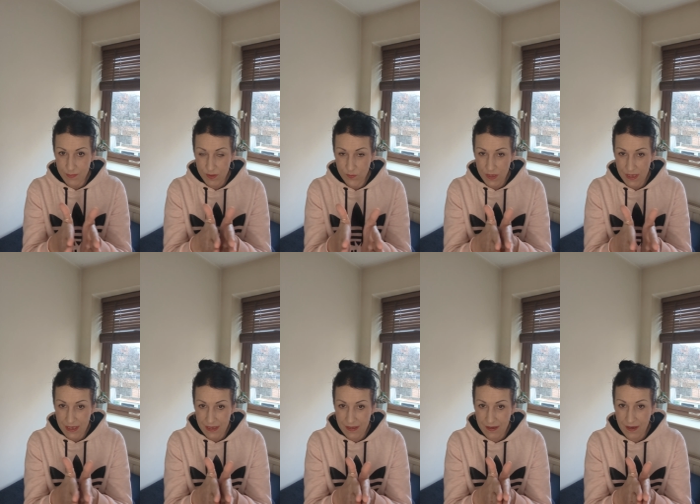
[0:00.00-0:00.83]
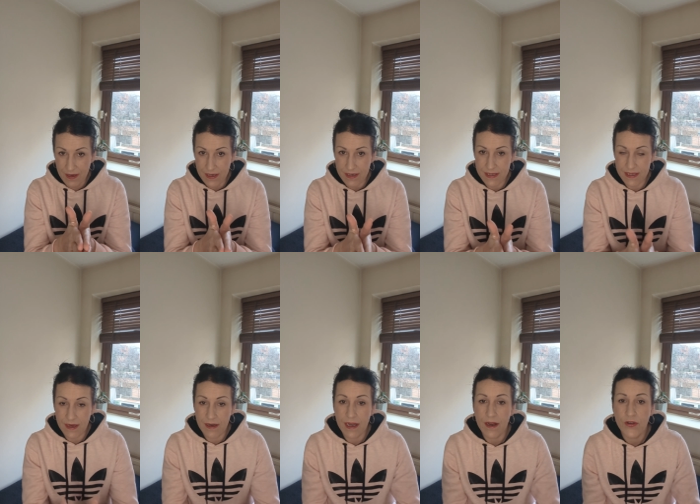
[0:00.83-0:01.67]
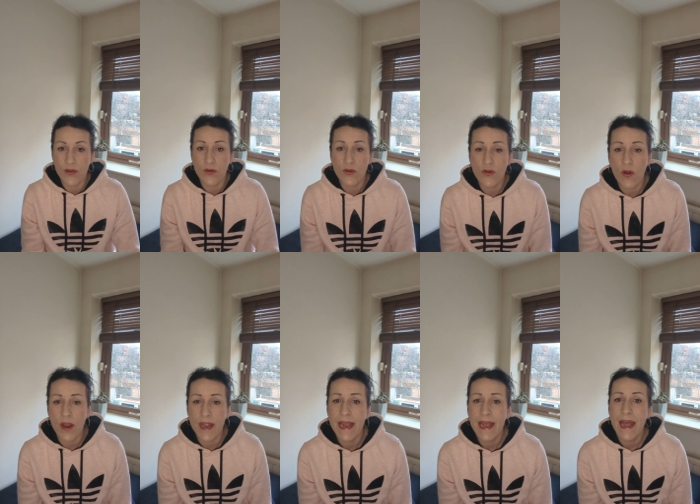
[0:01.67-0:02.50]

between the thighs, yeah, near your groin.